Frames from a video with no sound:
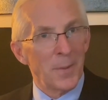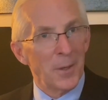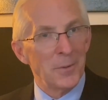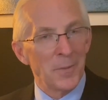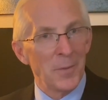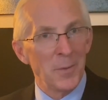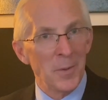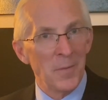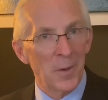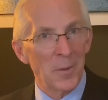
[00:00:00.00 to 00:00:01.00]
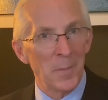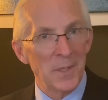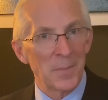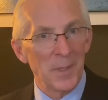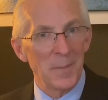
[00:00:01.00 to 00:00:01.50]
Those of you who've heard me
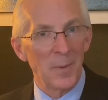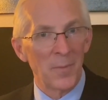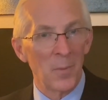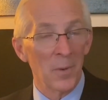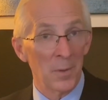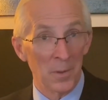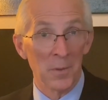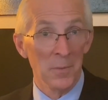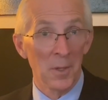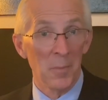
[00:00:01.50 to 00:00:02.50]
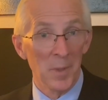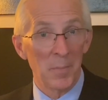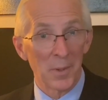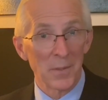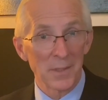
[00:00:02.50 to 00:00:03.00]
speak before or who know me
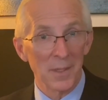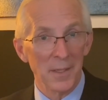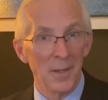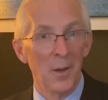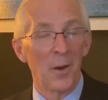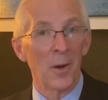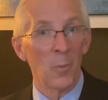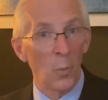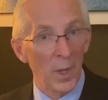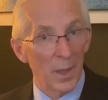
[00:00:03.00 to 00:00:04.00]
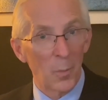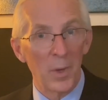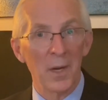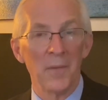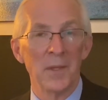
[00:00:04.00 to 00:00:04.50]
personally are well
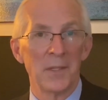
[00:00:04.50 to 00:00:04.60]
aware of the